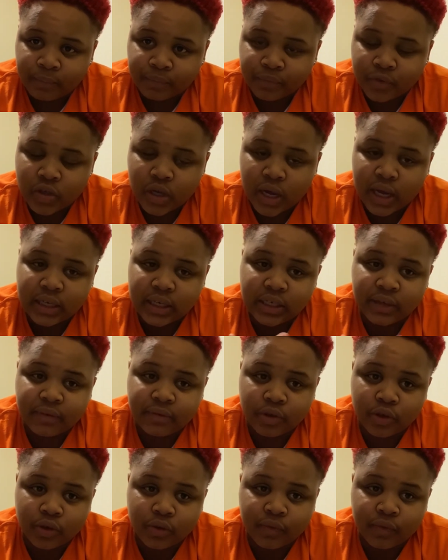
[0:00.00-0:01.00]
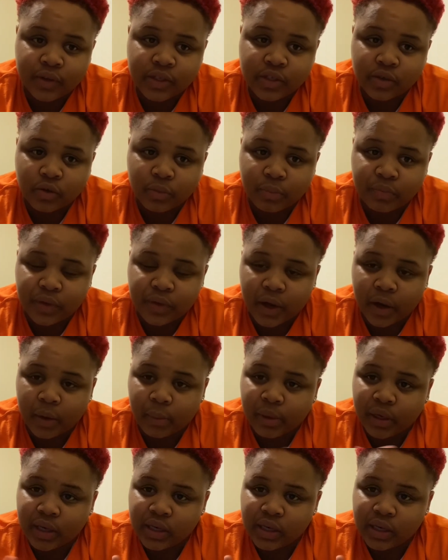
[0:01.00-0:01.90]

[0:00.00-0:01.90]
So I had to do physical therapy